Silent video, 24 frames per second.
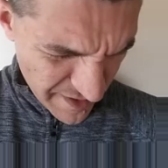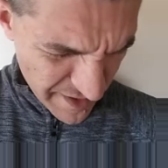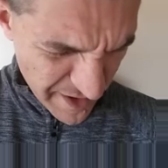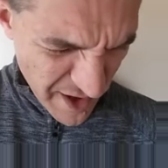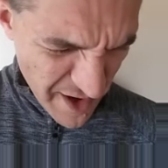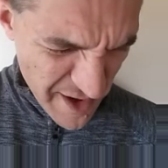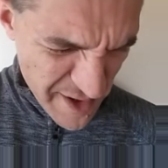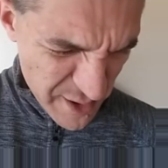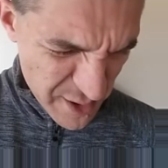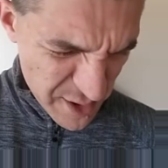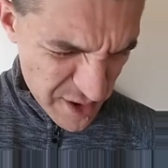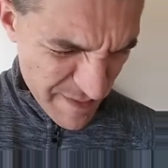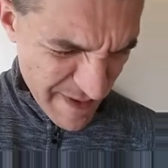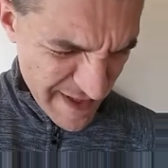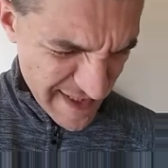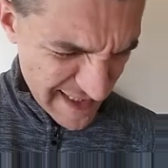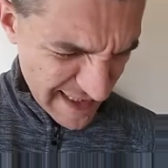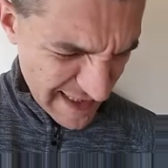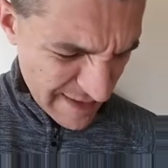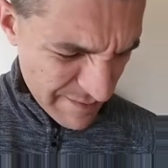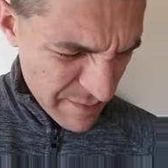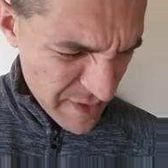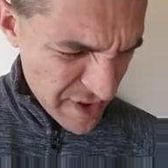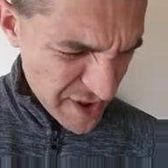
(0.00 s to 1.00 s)
I
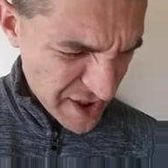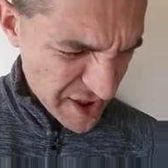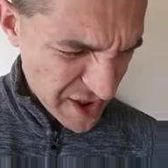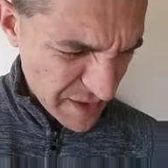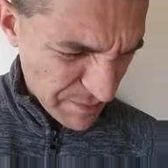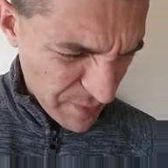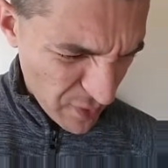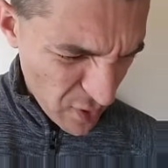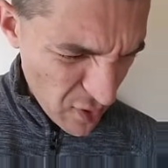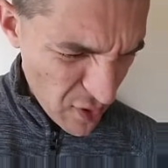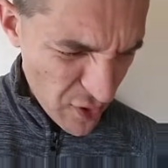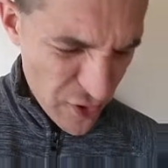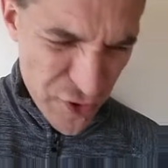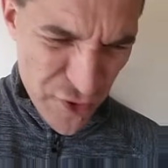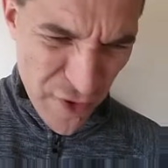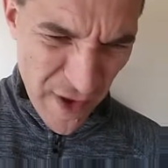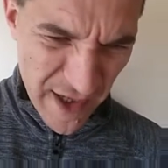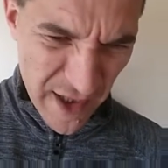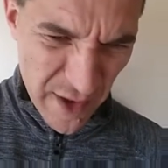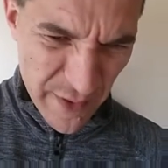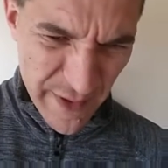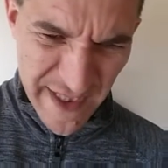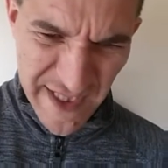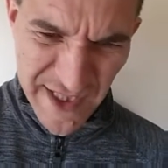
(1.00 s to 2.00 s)
automatically must support
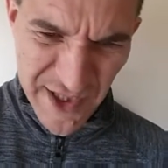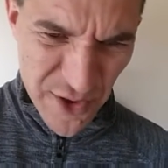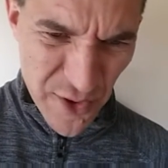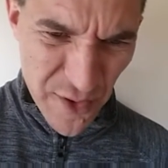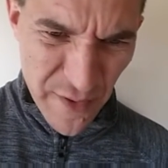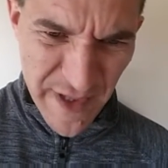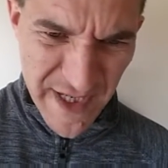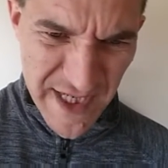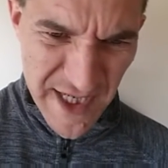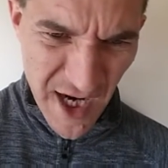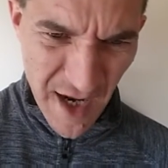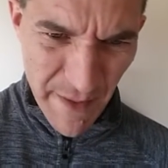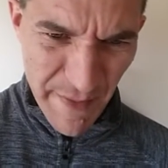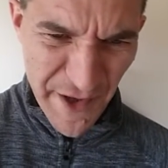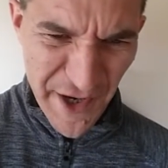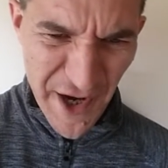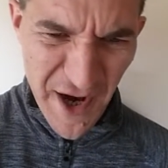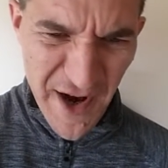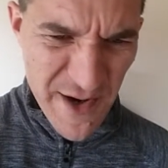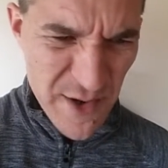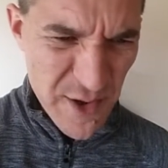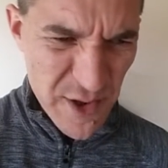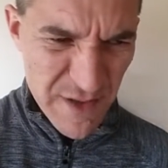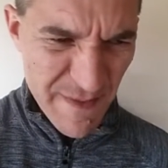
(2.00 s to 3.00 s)
drag queen story time, that
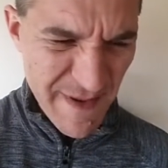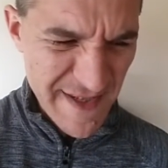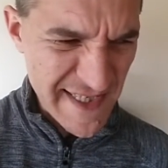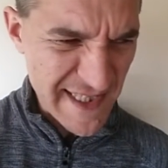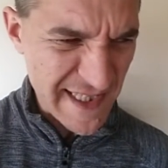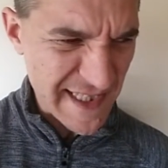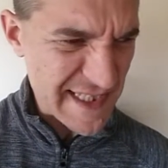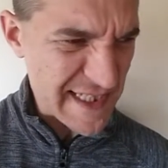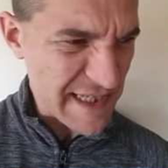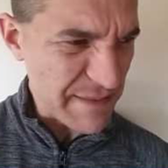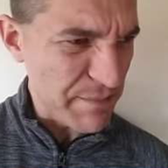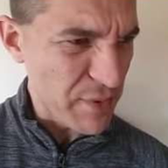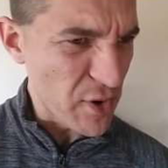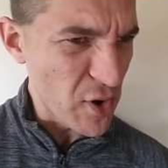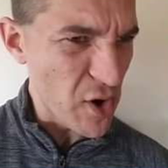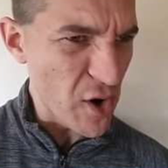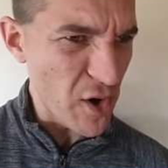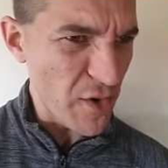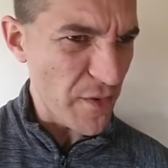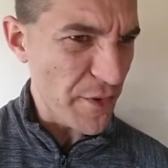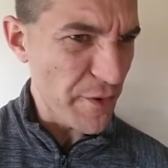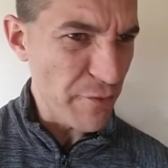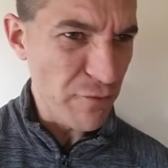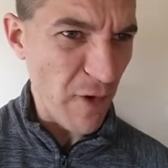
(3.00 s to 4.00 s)
I automatically
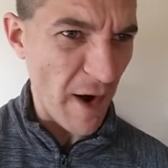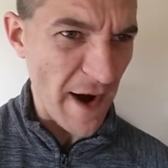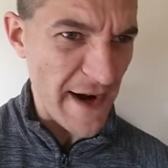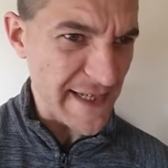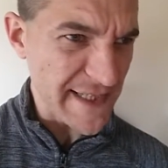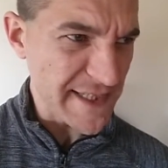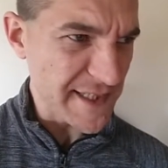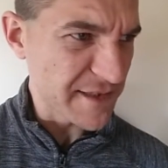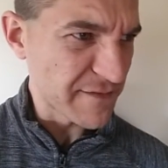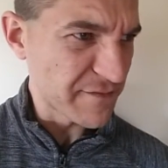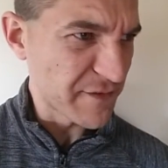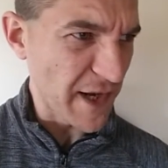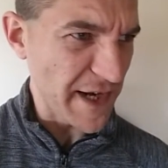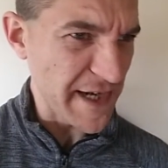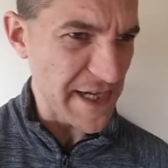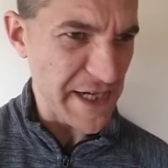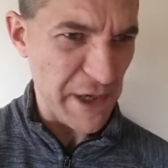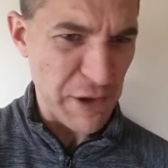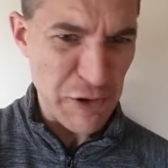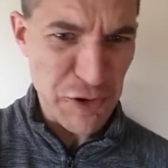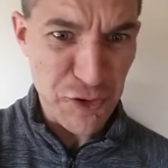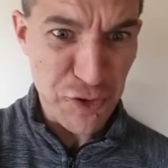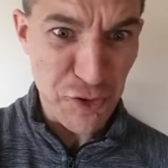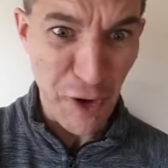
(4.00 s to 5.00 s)
support the rights of,
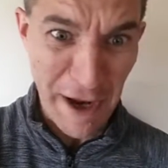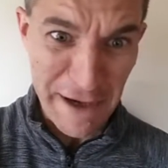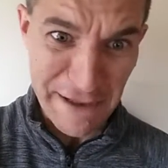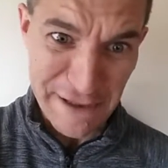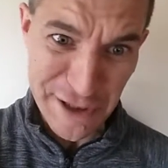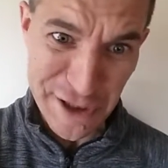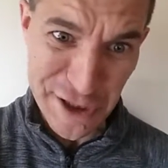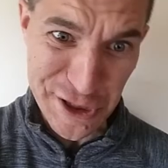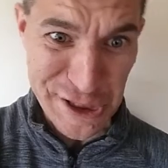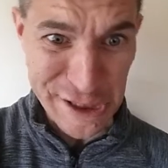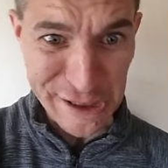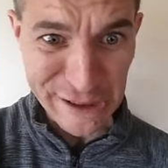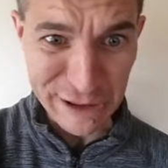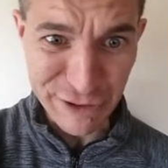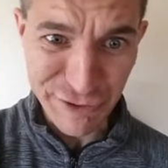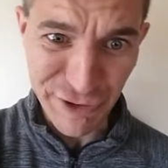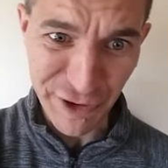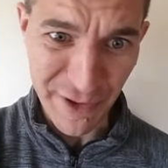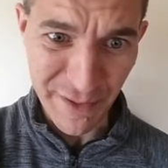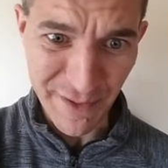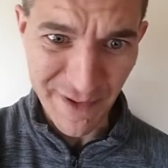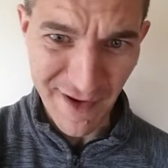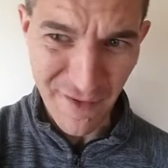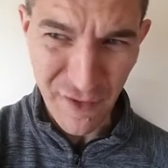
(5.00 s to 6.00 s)
trans
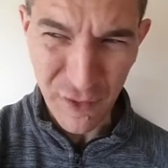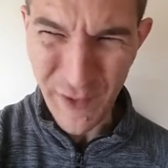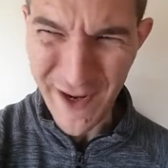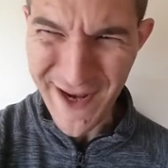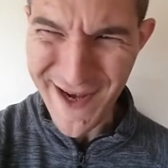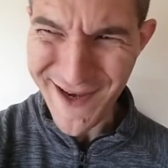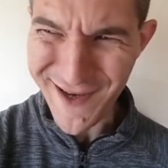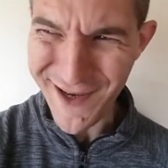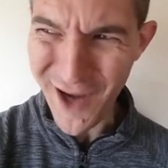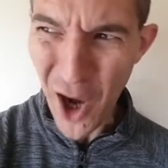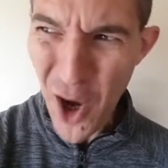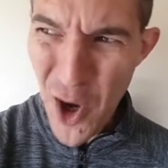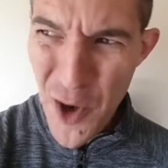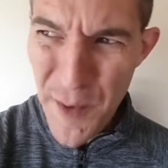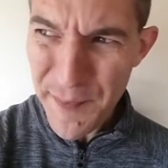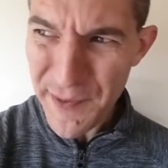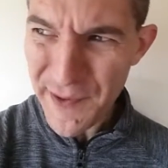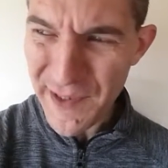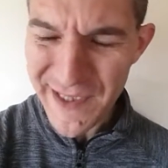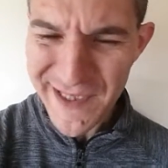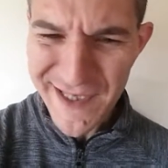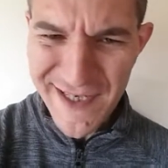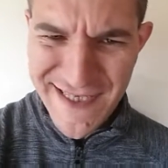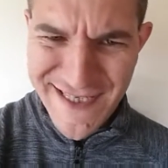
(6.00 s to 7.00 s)
children or whatever, when
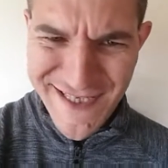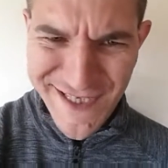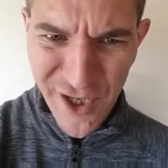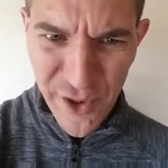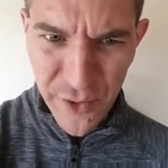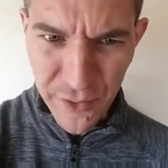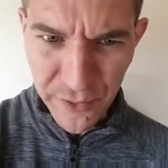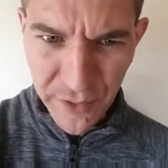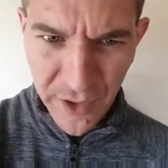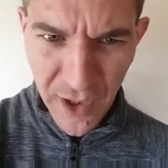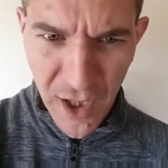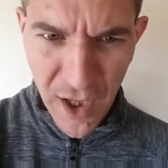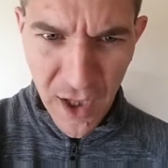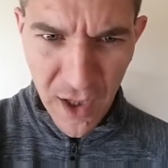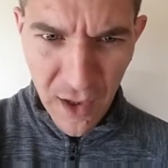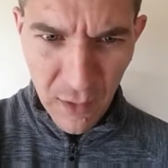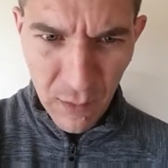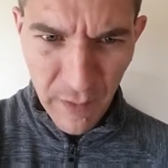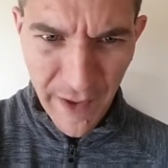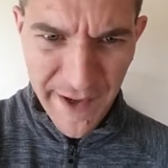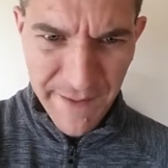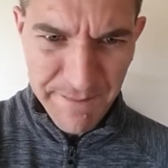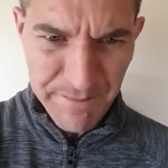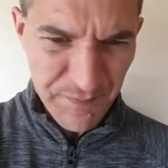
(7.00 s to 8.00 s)
openly I don't,
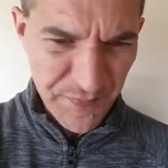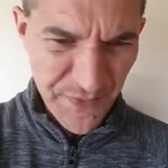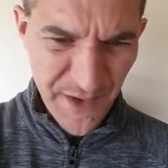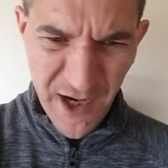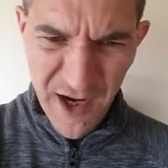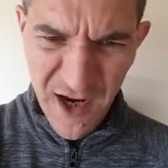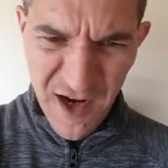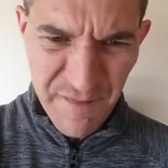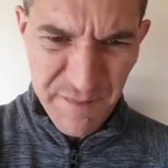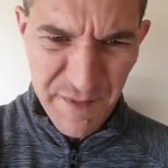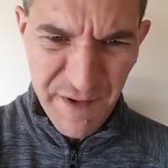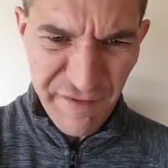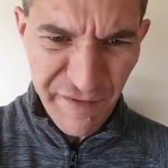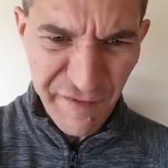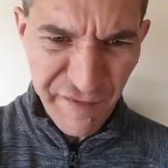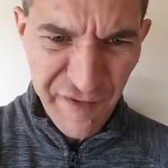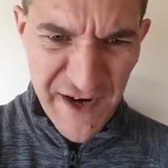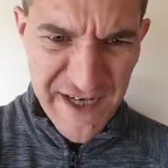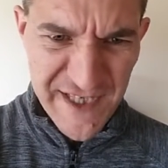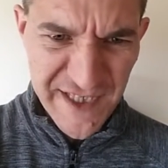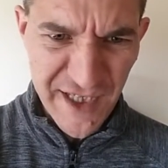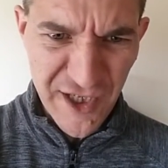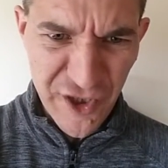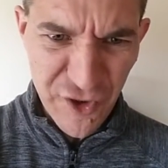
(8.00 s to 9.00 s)
when I've been
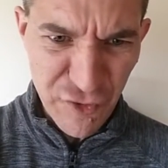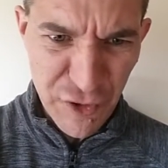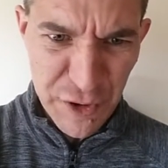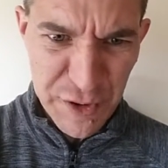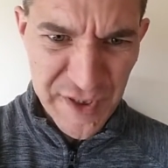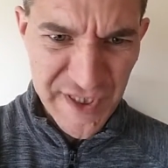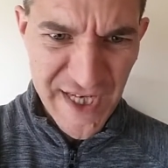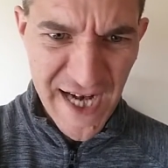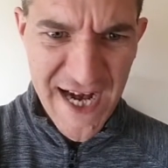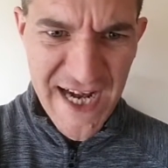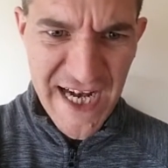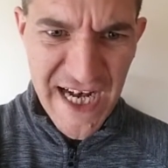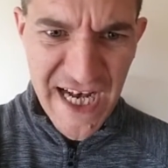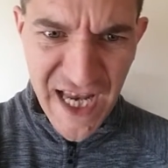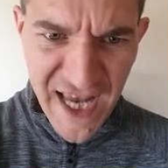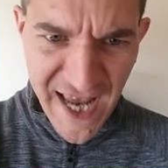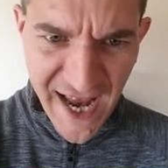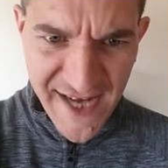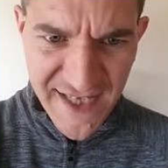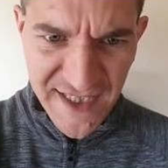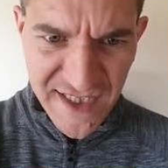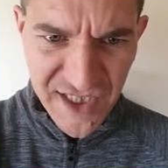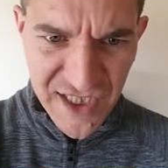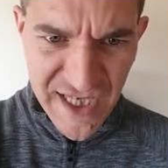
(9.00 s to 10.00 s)
fighting a crusade
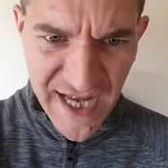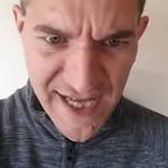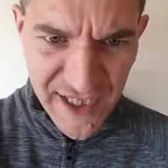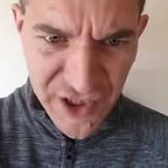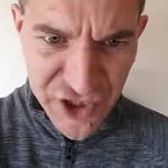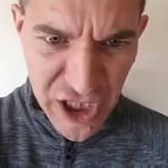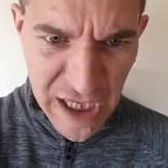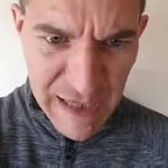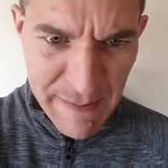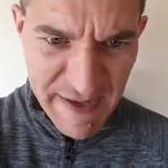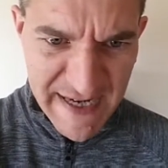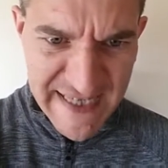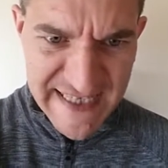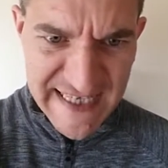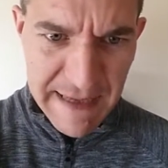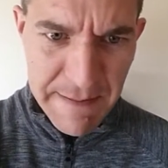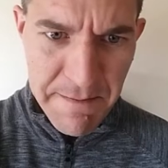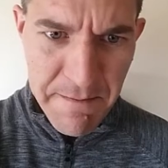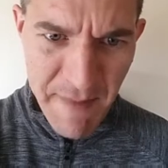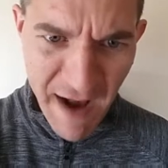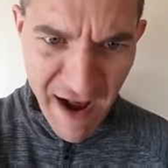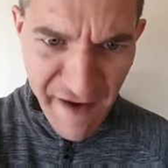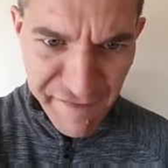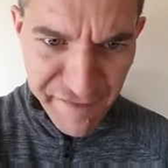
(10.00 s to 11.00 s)
against the LGBT
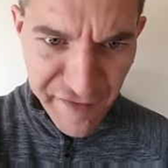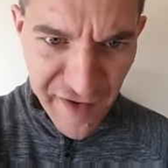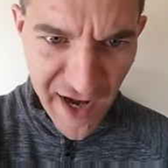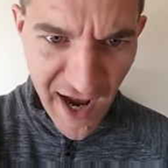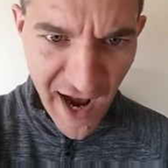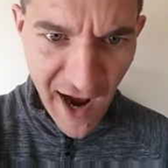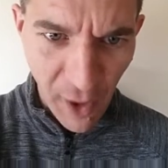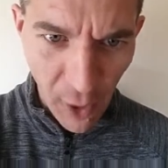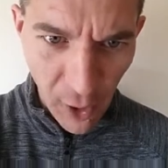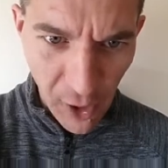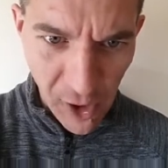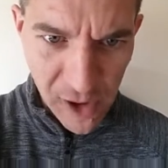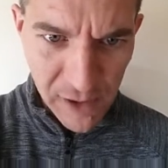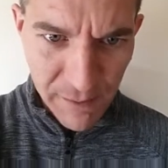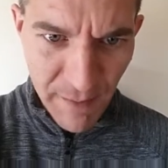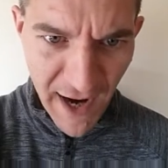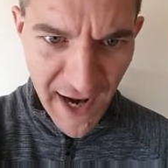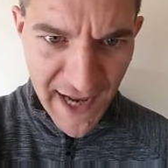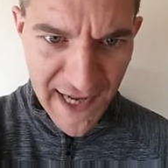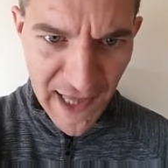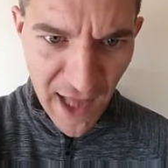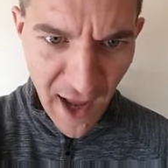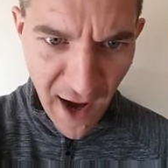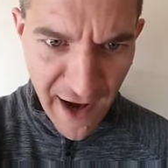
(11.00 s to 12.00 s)
mafia all
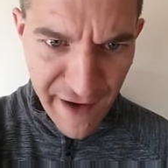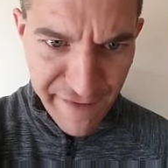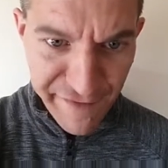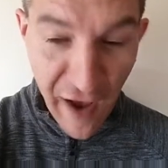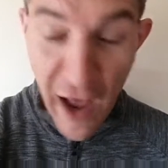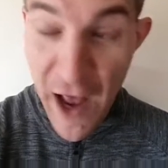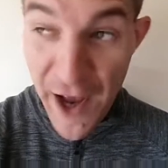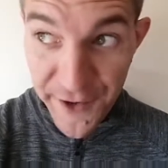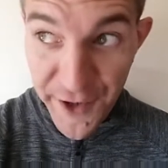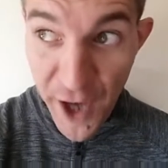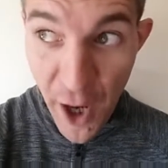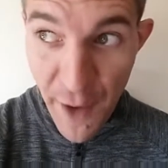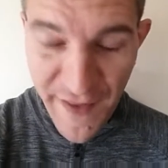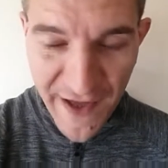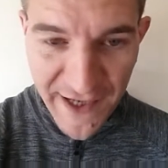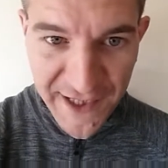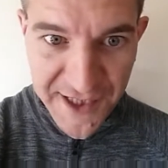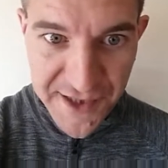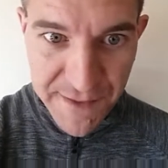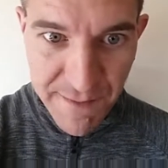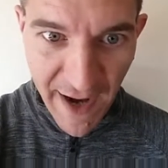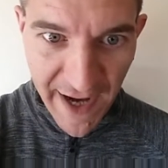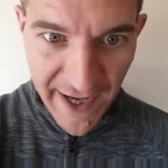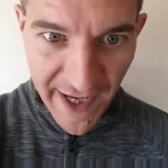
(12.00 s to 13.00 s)
my life. No, that
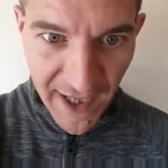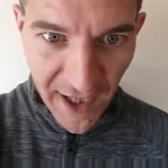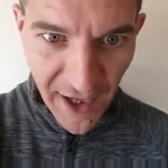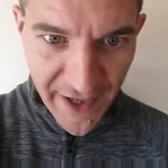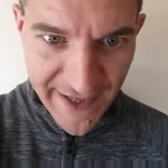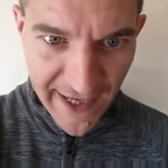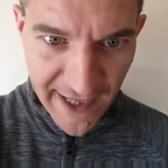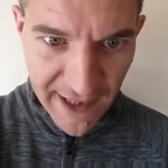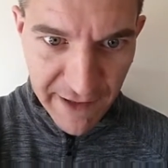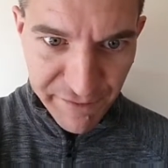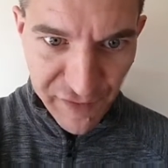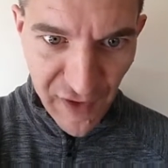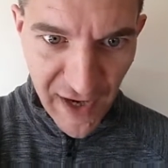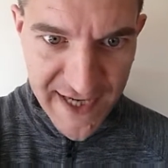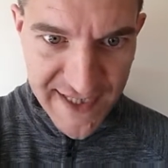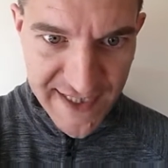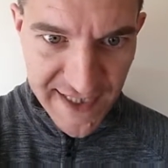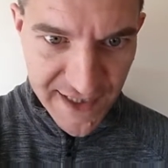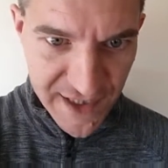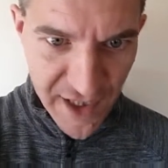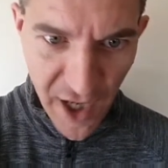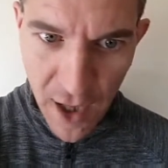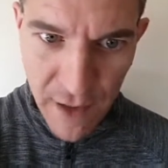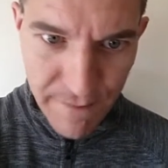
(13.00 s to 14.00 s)
doesn't matter. I get
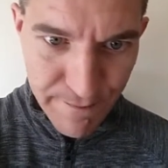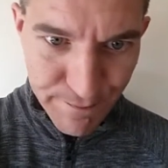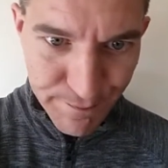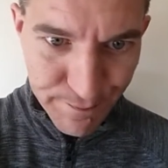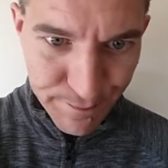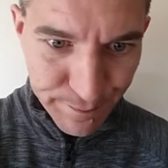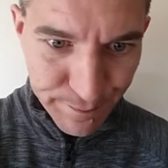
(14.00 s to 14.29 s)
conflated. No.